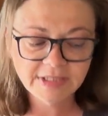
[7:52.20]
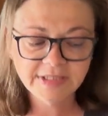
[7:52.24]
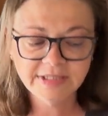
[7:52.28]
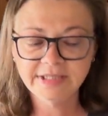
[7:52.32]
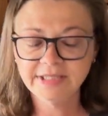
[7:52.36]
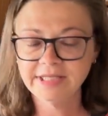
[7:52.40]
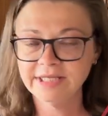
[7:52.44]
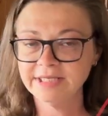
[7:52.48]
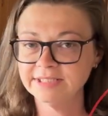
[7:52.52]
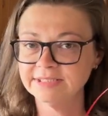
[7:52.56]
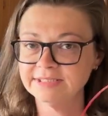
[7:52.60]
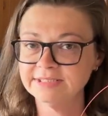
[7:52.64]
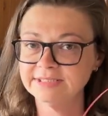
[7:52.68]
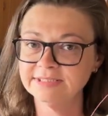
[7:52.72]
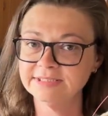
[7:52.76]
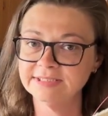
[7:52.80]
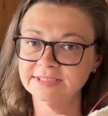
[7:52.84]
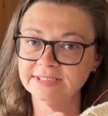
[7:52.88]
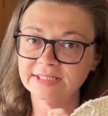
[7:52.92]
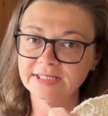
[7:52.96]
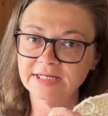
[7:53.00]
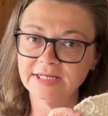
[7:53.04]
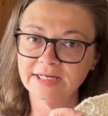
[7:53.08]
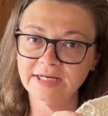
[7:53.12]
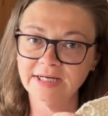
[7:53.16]
this
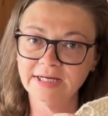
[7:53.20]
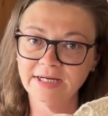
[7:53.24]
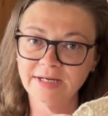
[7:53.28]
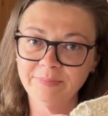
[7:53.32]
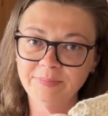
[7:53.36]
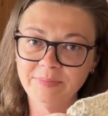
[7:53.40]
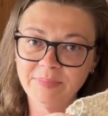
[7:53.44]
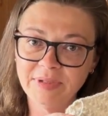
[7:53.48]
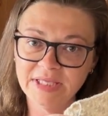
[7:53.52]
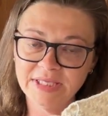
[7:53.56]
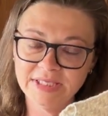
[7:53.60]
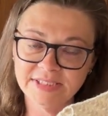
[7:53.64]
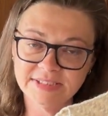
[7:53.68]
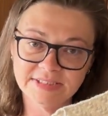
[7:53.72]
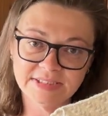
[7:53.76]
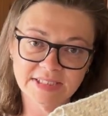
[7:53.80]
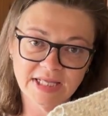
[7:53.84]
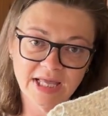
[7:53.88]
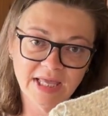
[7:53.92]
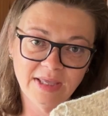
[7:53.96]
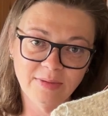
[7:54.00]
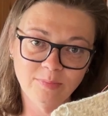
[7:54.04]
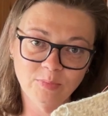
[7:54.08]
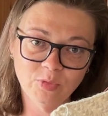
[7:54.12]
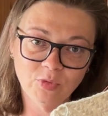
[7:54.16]
piece
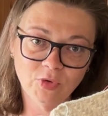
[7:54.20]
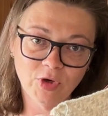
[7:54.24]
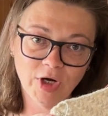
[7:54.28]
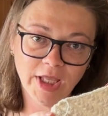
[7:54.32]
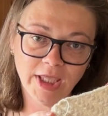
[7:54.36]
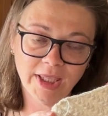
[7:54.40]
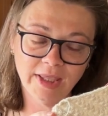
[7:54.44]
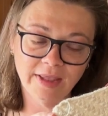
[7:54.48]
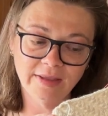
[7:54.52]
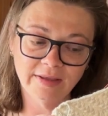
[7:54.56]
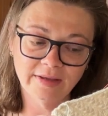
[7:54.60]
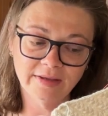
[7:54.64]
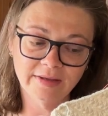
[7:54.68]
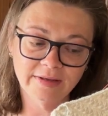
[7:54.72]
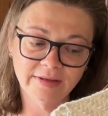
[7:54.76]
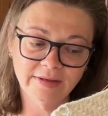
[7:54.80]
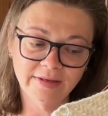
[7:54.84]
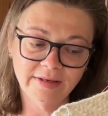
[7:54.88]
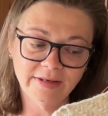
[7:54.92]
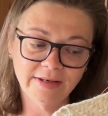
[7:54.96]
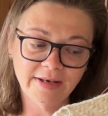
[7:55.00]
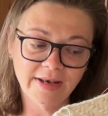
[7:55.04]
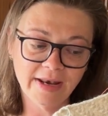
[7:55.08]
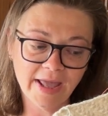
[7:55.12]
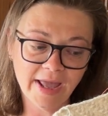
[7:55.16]
I'm working
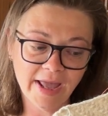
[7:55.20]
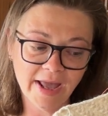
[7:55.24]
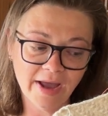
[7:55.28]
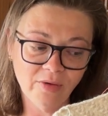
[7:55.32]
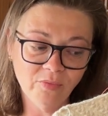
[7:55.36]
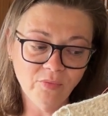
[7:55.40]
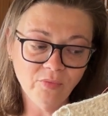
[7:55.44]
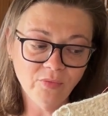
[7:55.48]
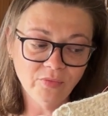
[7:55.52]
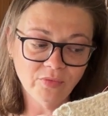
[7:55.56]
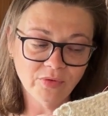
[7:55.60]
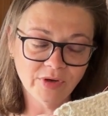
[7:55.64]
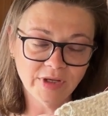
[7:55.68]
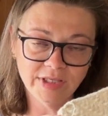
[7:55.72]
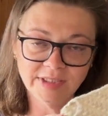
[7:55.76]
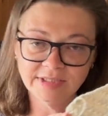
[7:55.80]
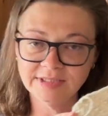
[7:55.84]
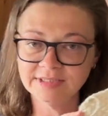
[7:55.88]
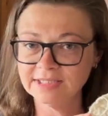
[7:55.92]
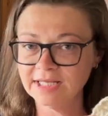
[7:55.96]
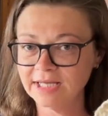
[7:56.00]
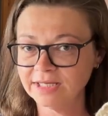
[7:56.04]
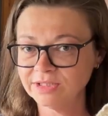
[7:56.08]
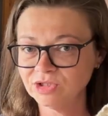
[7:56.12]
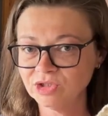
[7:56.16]
now. It's
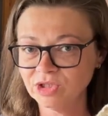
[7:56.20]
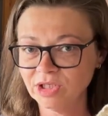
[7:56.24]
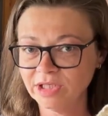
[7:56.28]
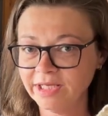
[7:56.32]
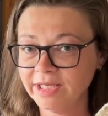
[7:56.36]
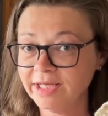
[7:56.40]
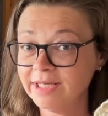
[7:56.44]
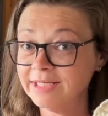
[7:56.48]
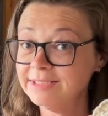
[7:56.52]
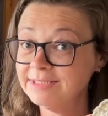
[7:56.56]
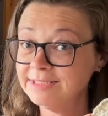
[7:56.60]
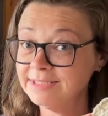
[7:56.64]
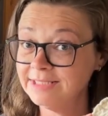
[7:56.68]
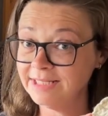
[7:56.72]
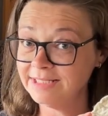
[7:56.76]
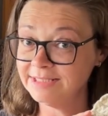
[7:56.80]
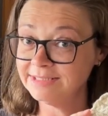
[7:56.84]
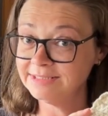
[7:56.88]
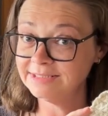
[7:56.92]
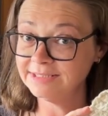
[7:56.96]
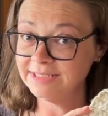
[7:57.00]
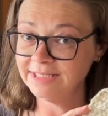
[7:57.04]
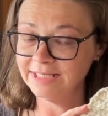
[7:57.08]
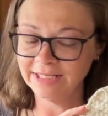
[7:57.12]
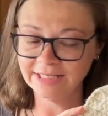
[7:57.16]
actually a
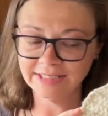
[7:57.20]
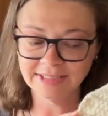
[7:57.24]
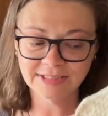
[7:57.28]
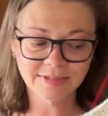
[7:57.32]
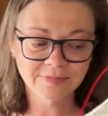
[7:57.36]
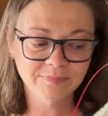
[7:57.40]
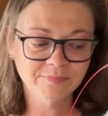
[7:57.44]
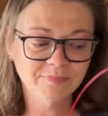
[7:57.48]
test knit.